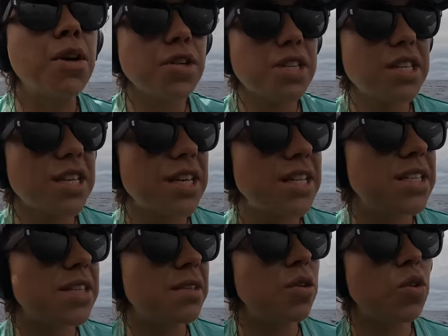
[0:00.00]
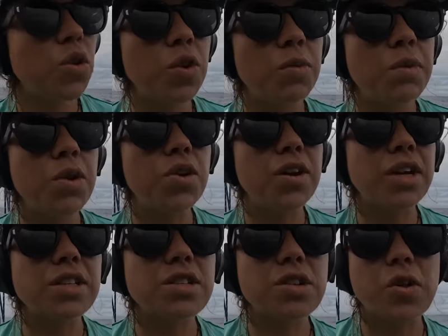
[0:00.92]
Mostly it's the whole
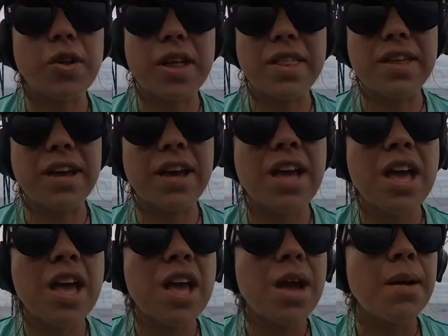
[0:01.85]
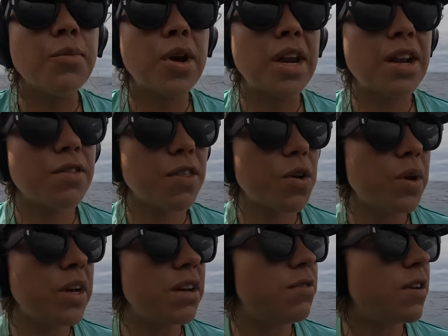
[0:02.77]
motoring slowly thing. I'm waiting for the
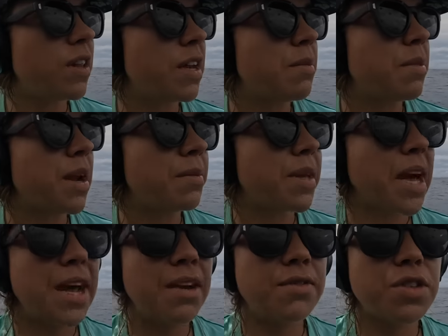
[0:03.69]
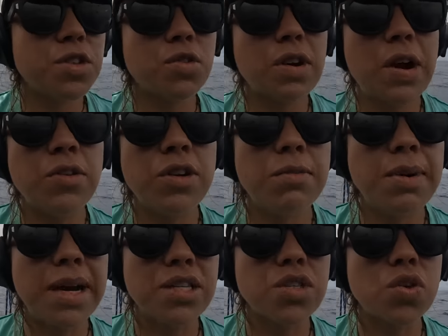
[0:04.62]
wind to fill in, but I'm kind of surrounded
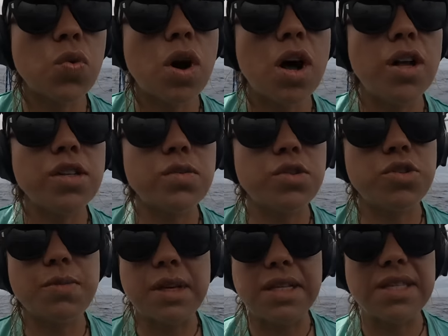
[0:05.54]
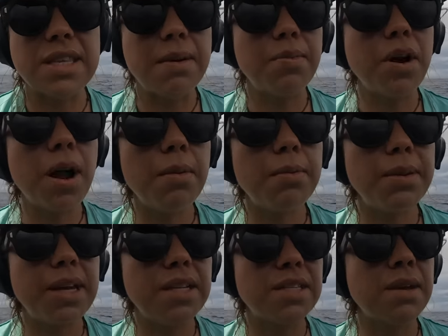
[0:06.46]
by squalls, which means that
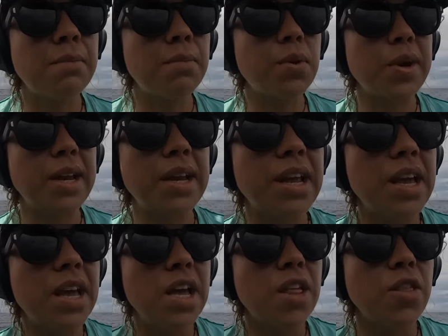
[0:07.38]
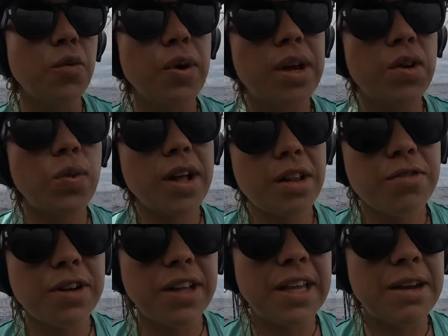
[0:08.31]
probably at some point the wind will
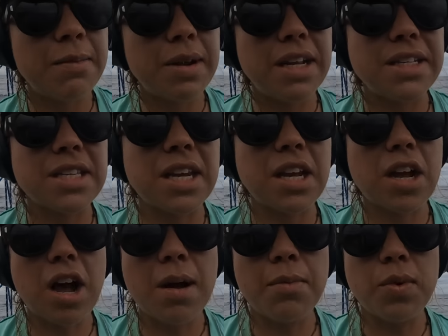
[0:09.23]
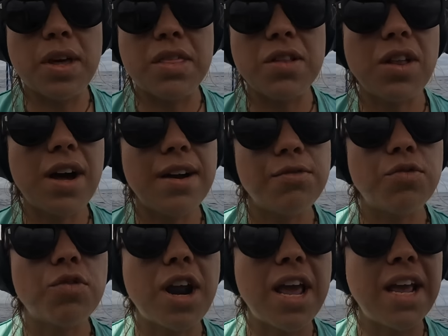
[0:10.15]
fill in, but it's going to come with a lot
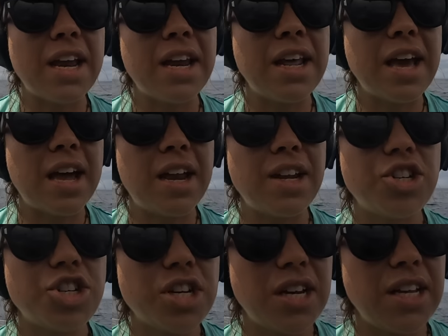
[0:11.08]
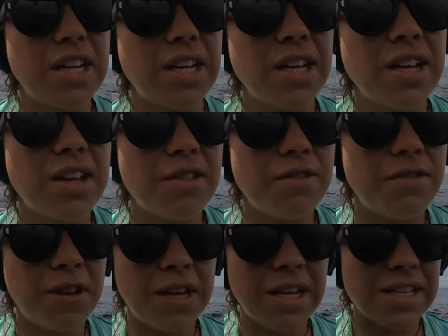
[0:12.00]
of rain and shitty
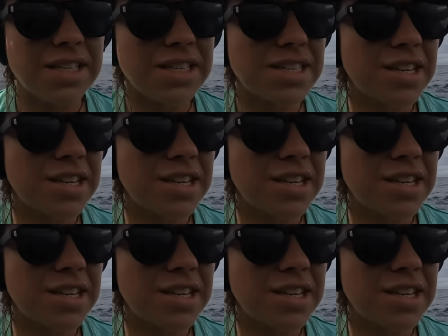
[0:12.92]
viz.